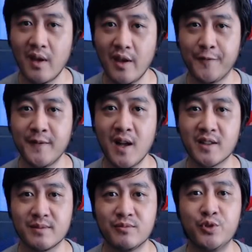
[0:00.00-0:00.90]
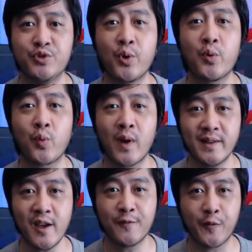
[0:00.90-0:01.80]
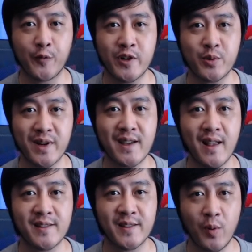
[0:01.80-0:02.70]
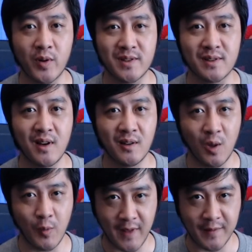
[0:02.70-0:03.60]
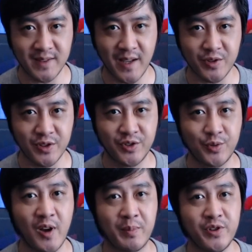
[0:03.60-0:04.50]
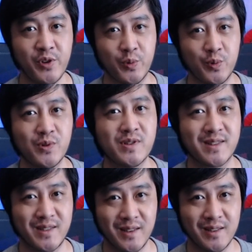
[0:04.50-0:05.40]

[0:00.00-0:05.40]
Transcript: If not, do so right now for free training and support, along with 5 sessions to help you succeed.